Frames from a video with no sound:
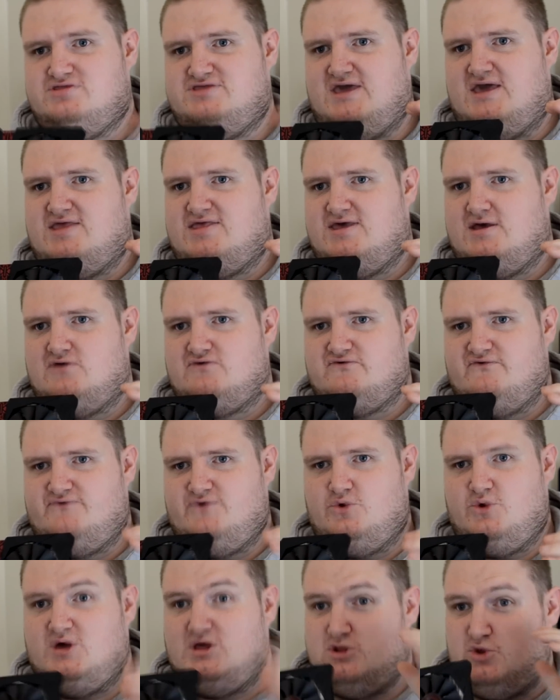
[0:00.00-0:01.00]
detailed
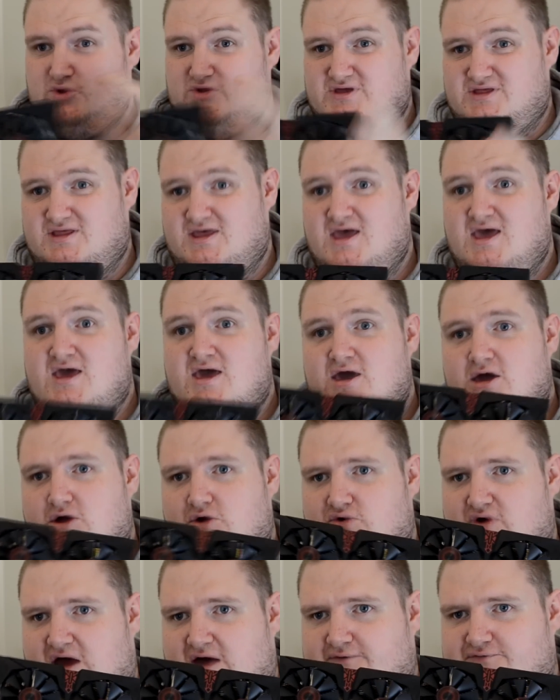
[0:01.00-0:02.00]
review, including
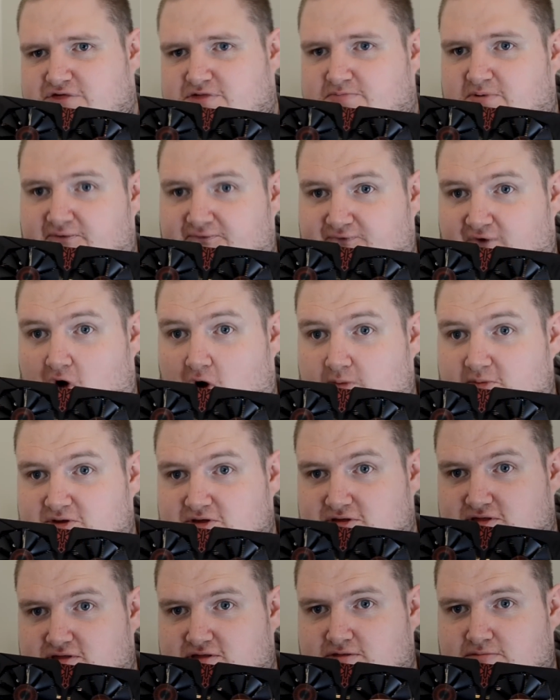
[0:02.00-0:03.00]
graphs,
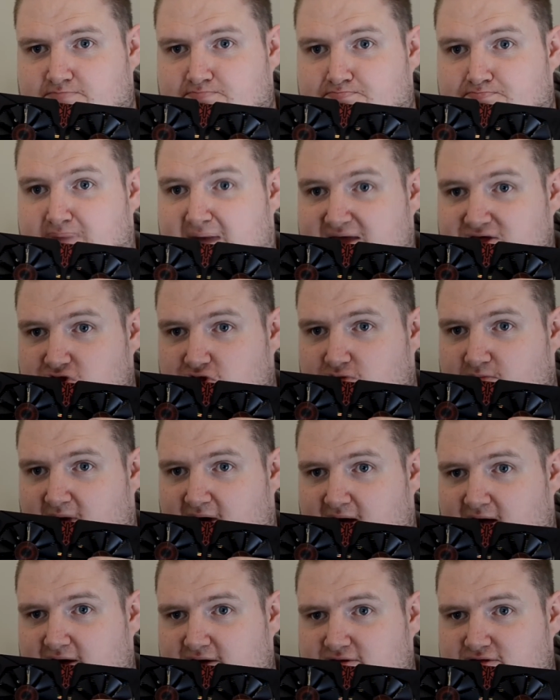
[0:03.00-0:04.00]
performance,
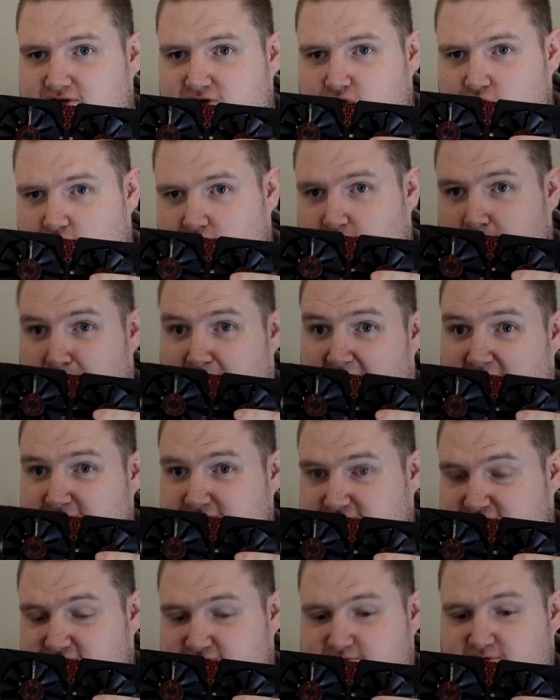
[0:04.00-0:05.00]
benchmarks, you know,
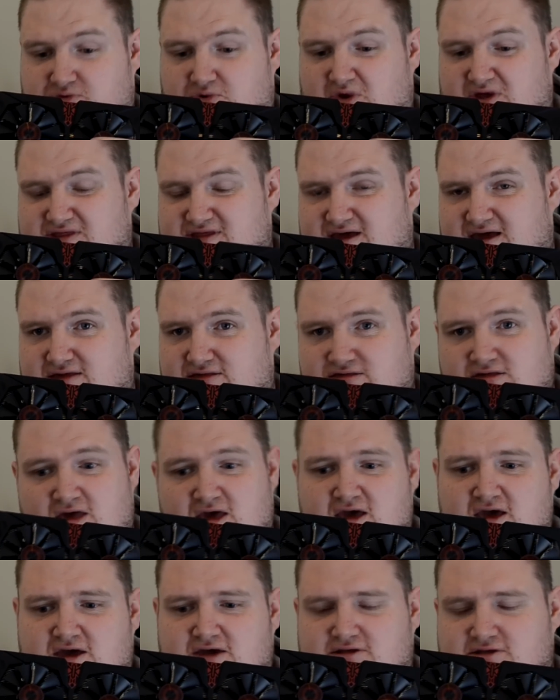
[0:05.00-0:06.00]
comparisons between this,
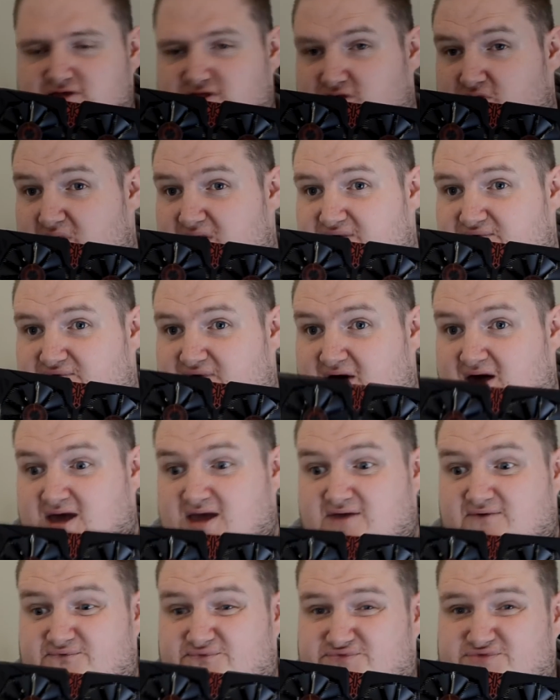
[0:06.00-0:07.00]
the two
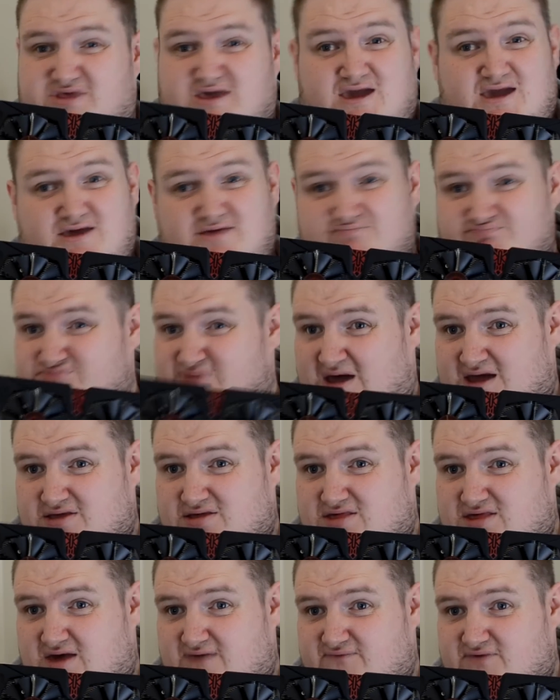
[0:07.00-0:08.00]
eighty-five, the nine
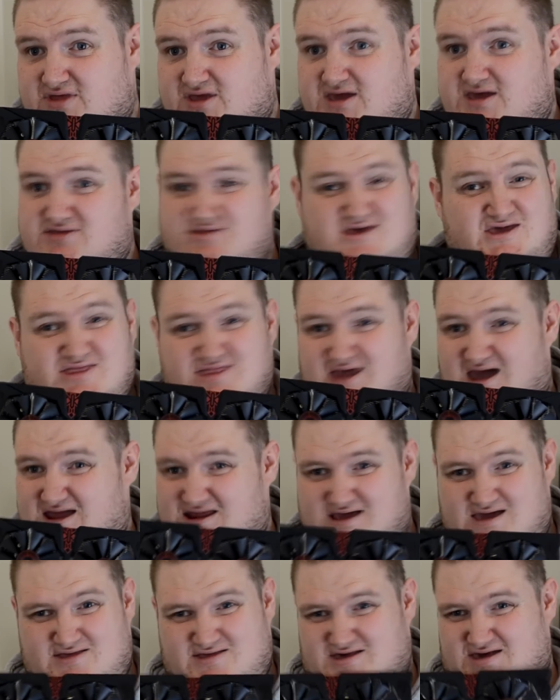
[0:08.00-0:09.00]
seventy, the nine
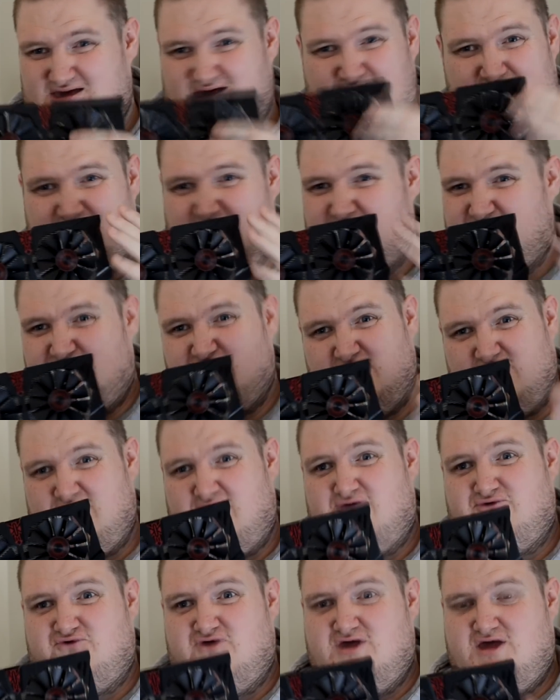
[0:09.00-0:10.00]
eighty, et cetera, et
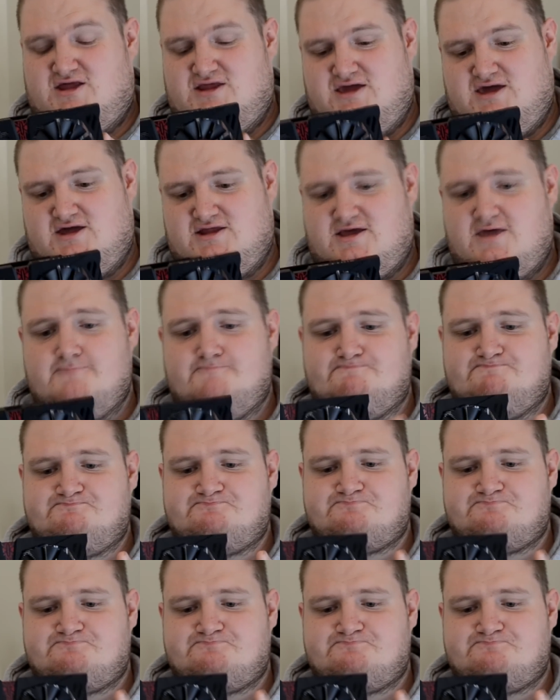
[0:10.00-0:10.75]
cetera, yada, yada.